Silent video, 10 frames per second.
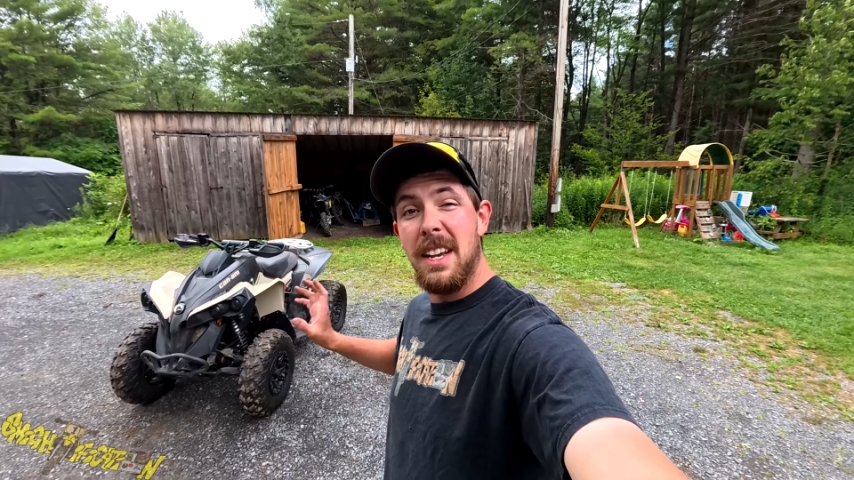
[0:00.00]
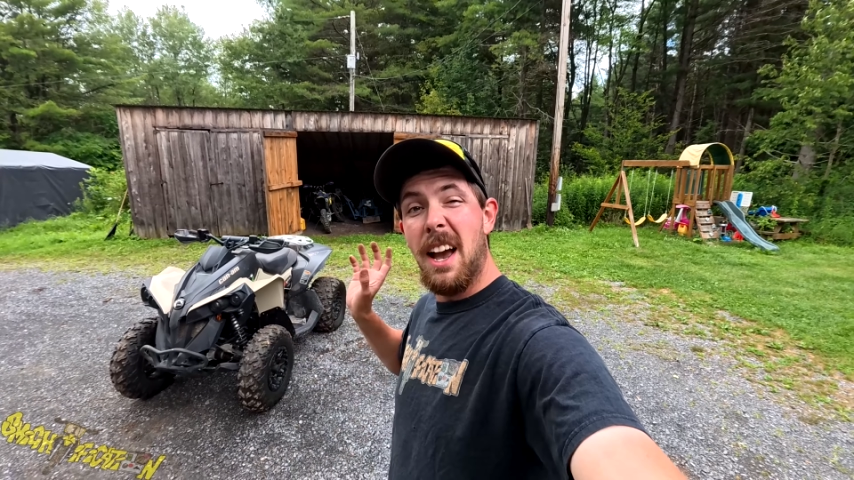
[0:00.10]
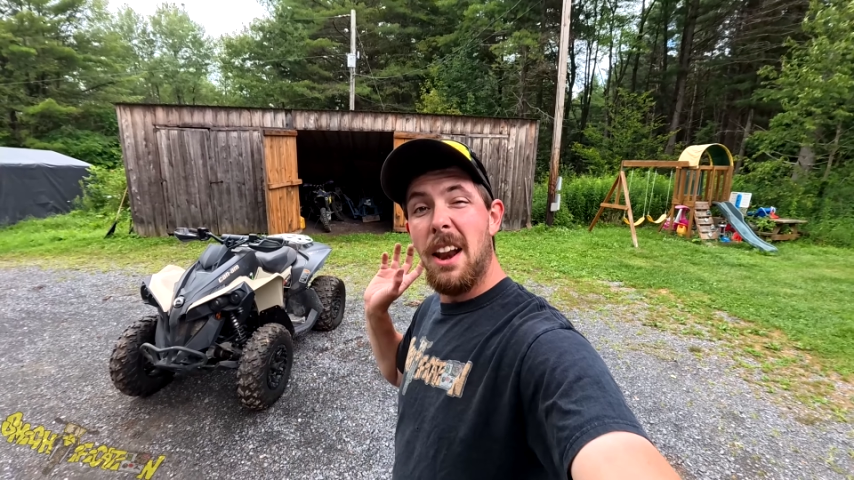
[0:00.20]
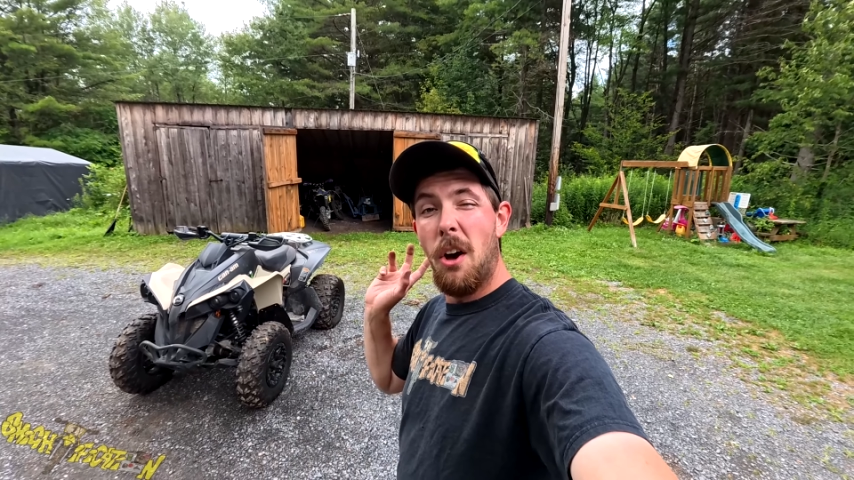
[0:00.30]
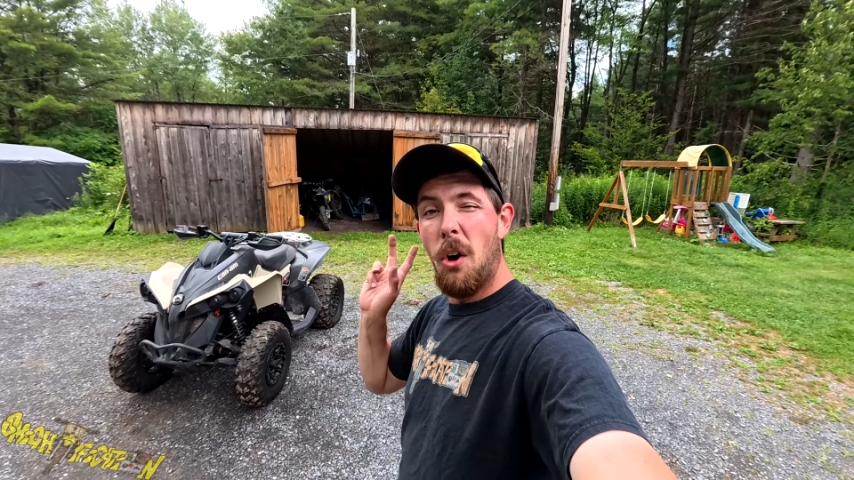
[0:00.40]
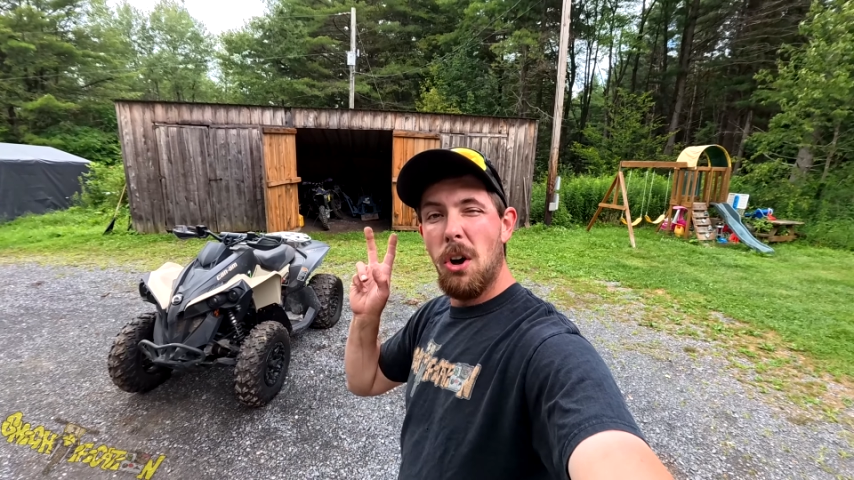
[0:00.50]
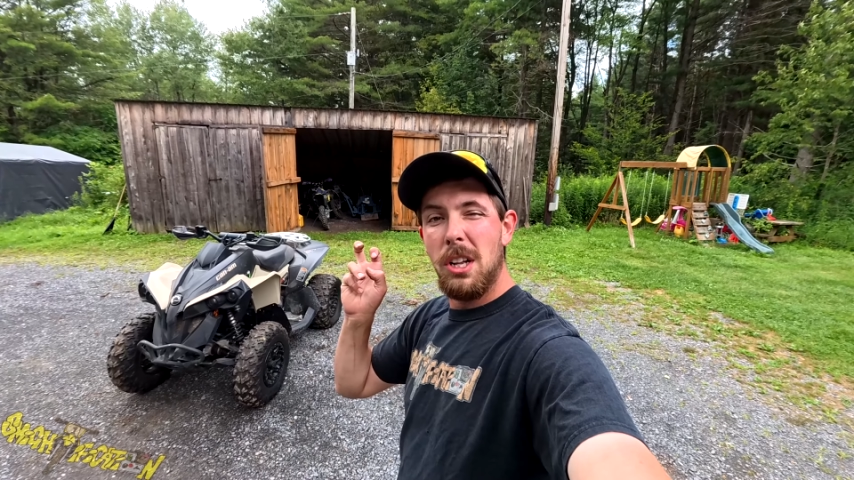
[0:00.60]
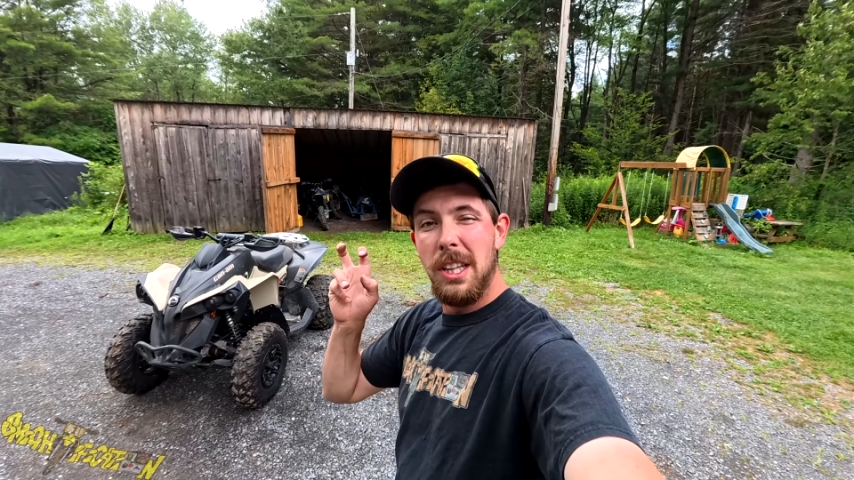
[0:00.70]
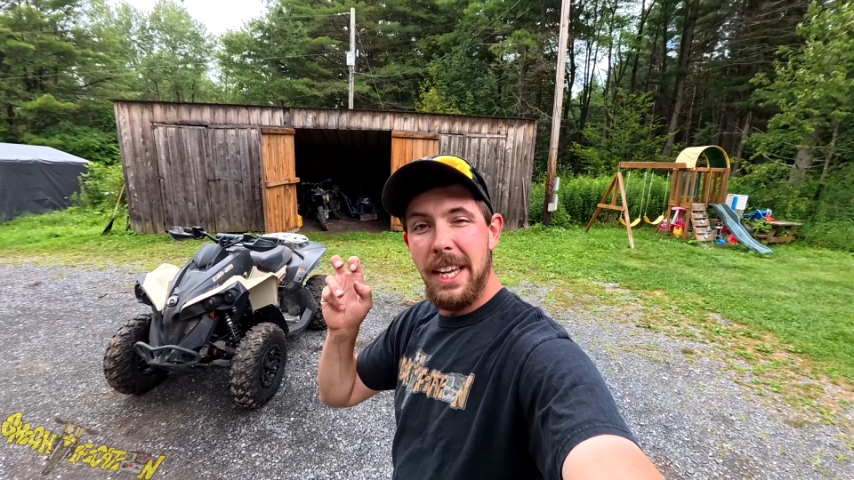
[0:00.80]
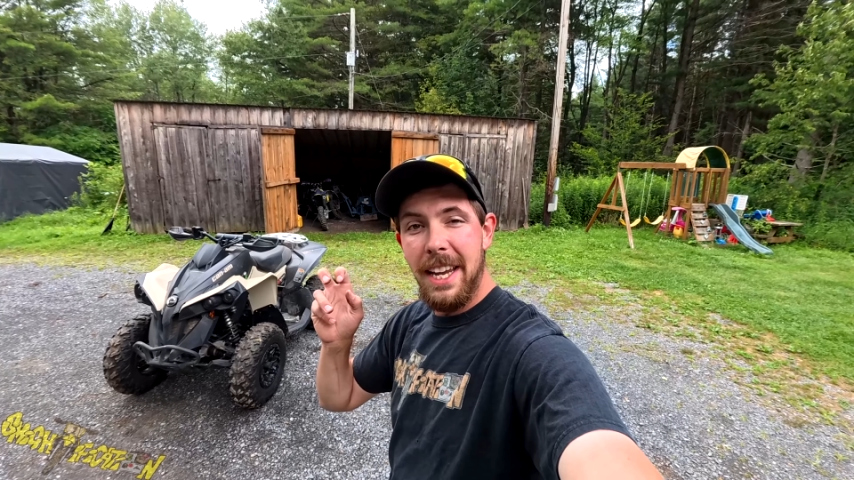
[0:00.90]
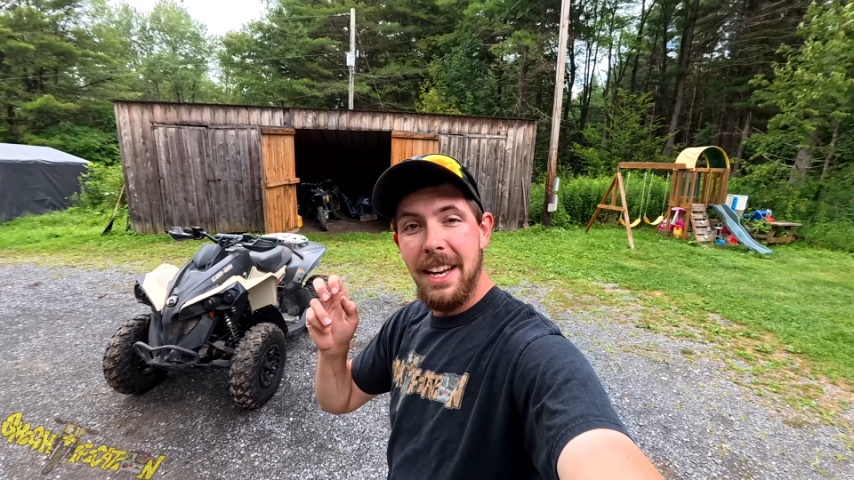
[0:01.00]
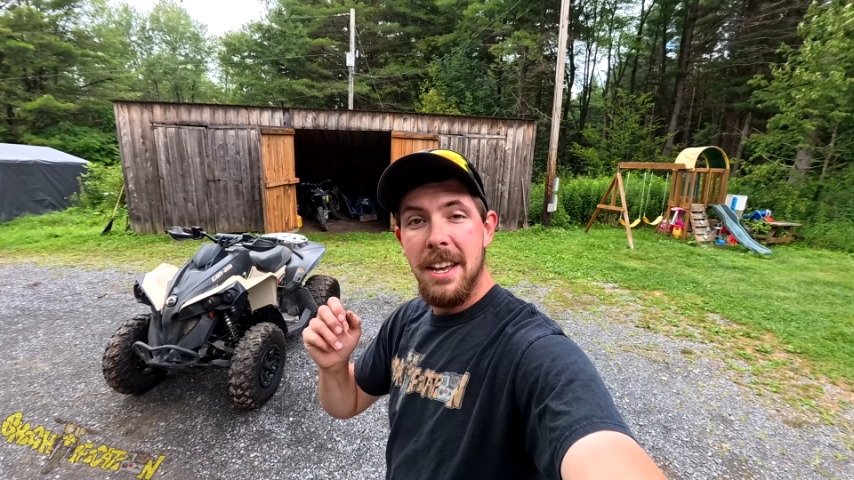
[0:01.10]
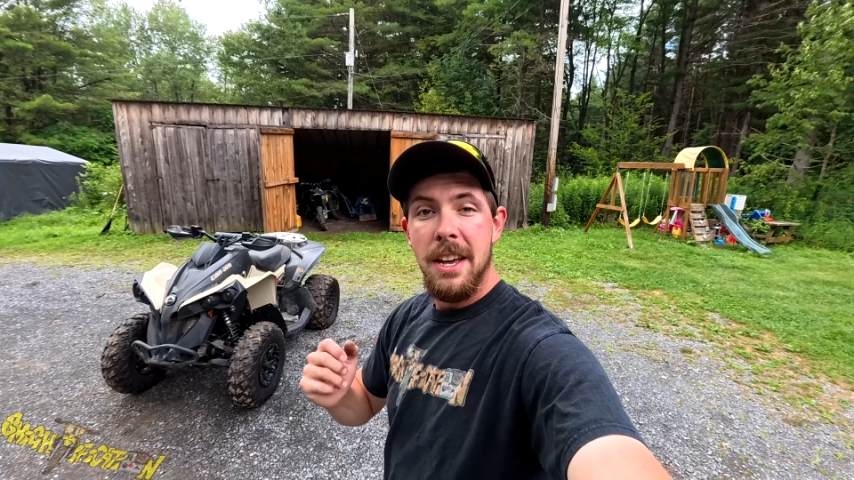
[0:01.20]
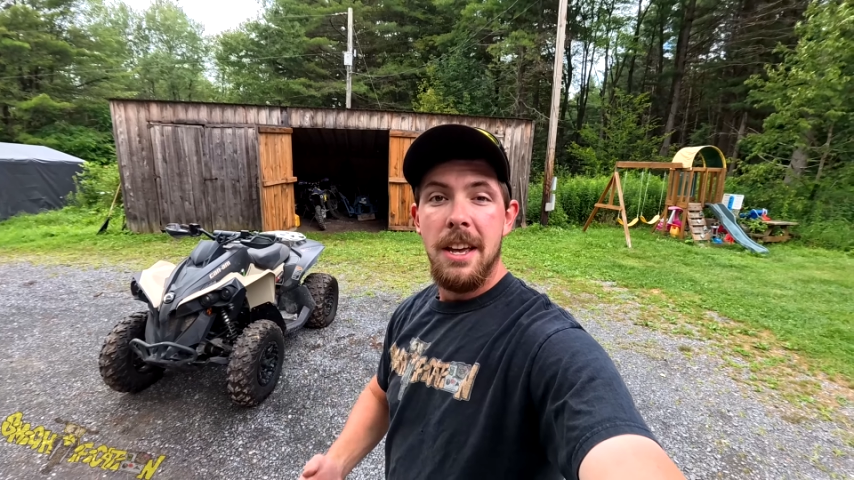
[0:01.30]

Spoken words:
I got it all clean